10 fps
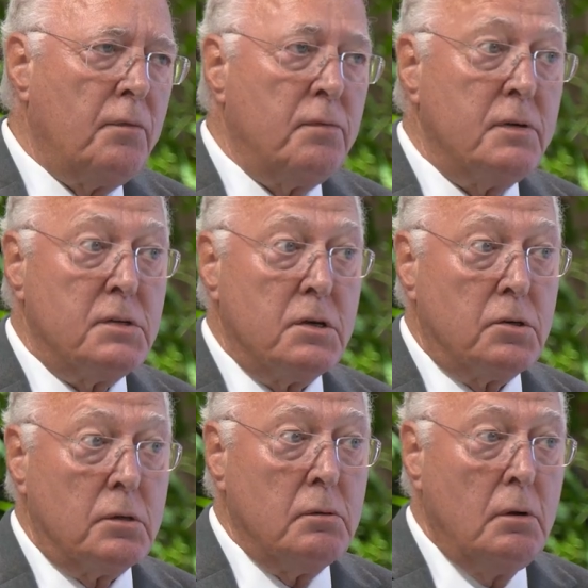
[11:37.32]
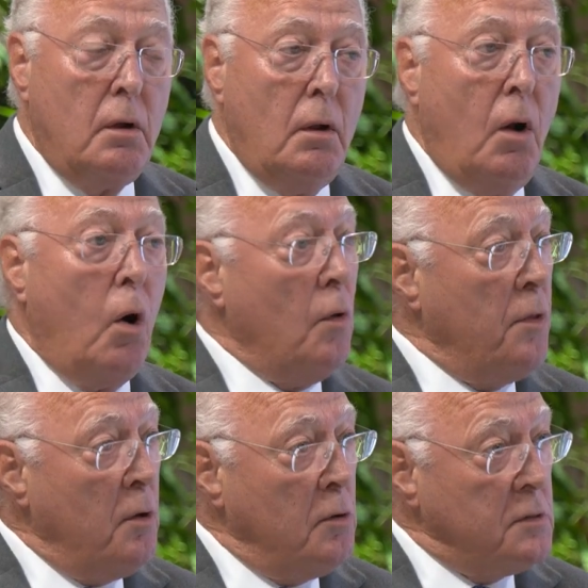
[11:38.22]
of the physician,
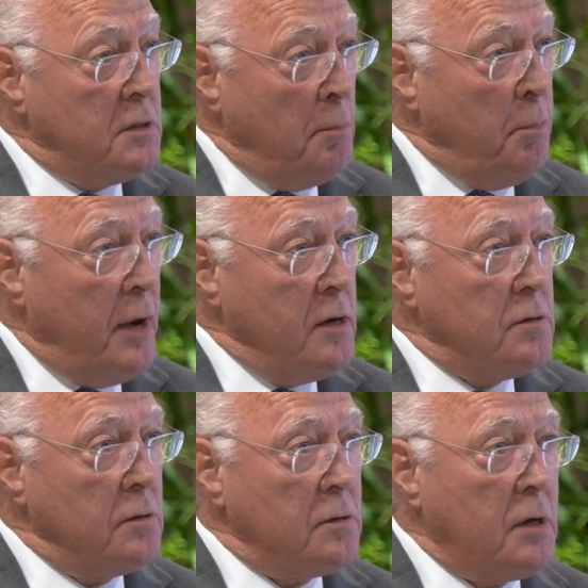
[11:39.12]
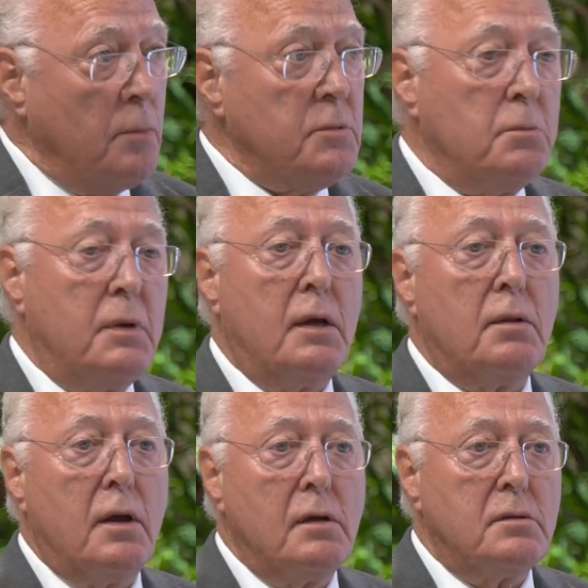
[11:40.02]
although some patients come to me
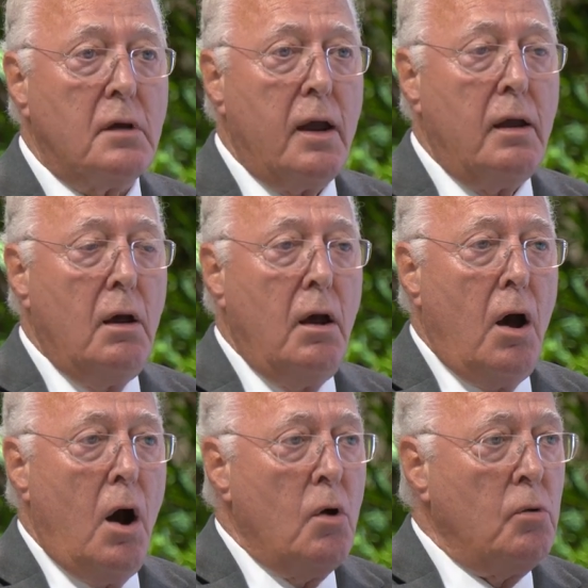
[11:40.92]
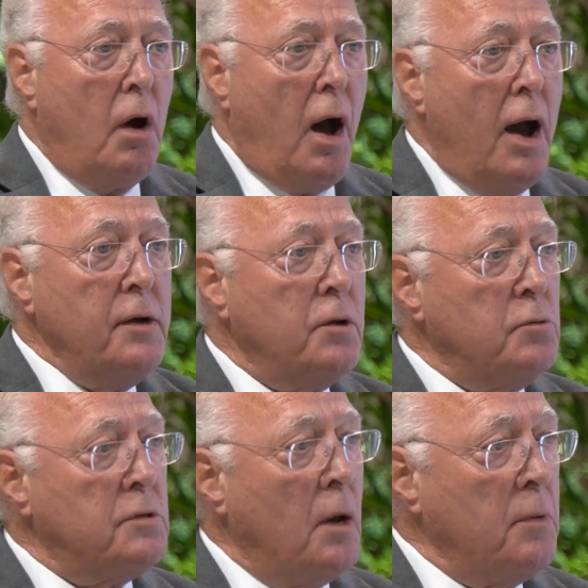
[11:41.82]
and they say, oh, I
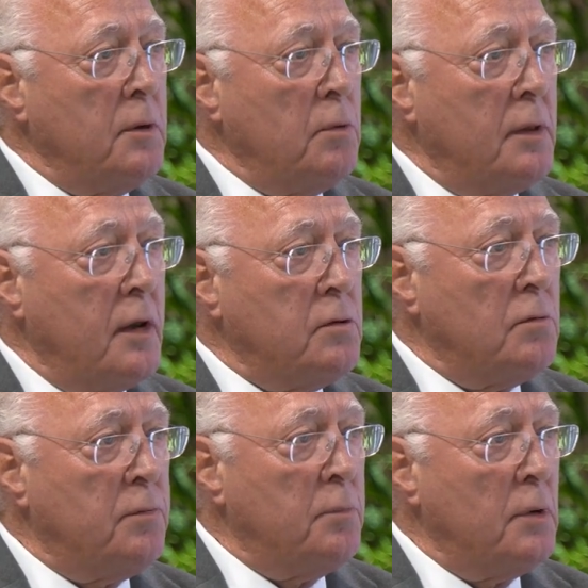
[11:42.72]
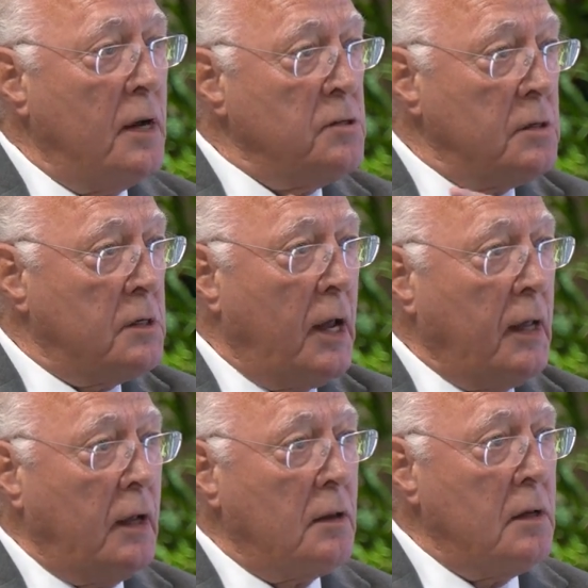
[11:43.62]
knew somebody with atrial fibrillation
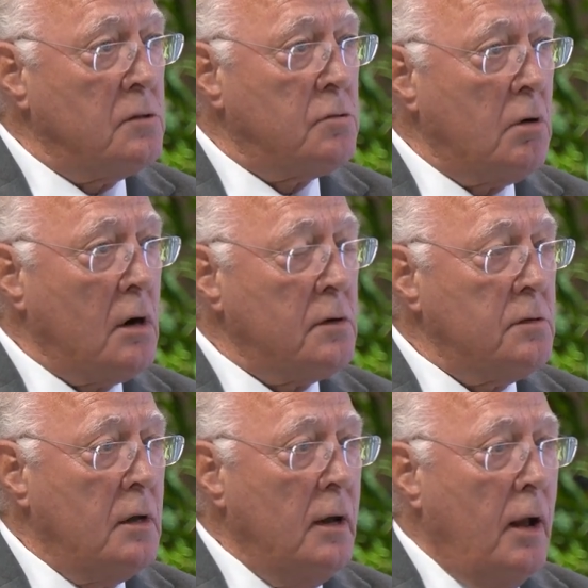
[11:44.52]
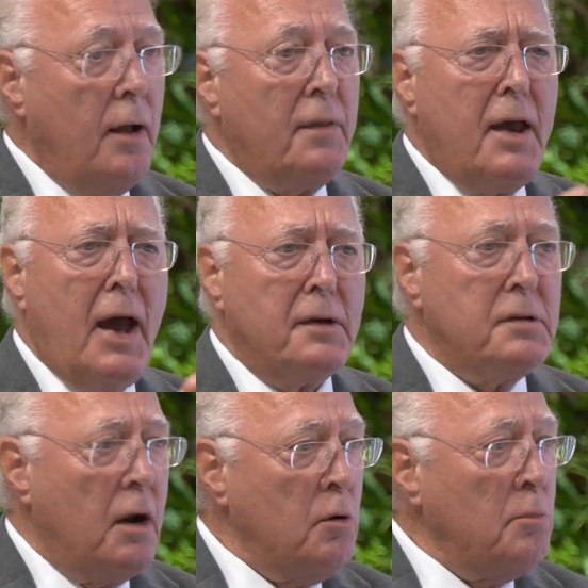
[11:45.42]
taking these drugs and they had a
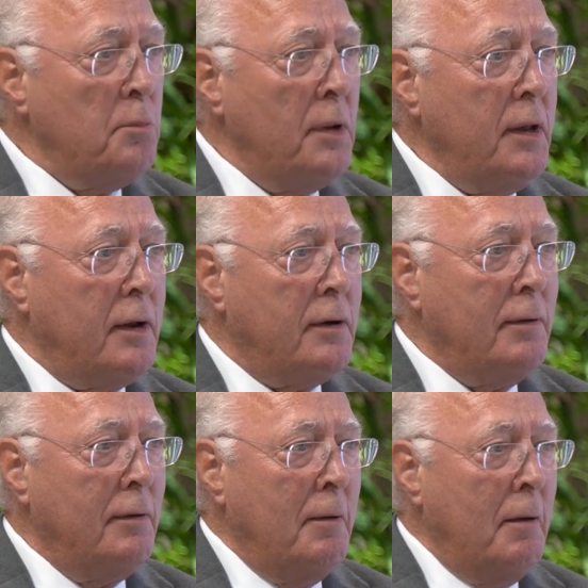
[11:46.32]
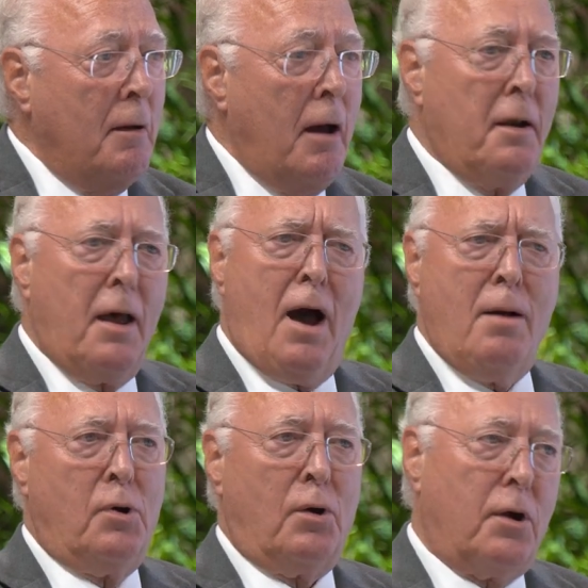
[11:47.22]
terrible bleed, and
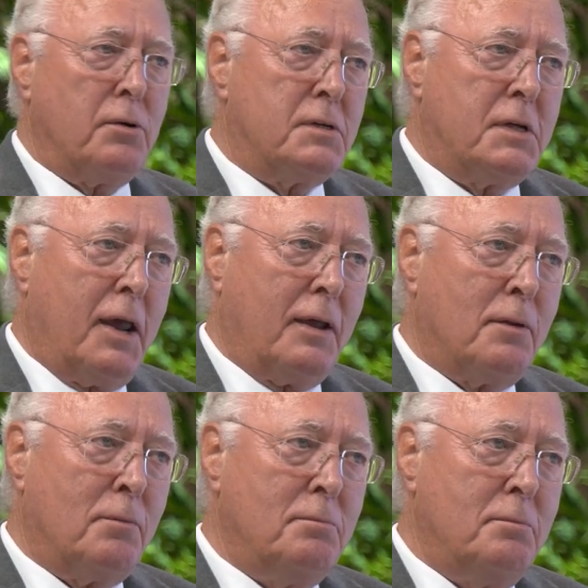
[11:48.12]
I'm not going to take them.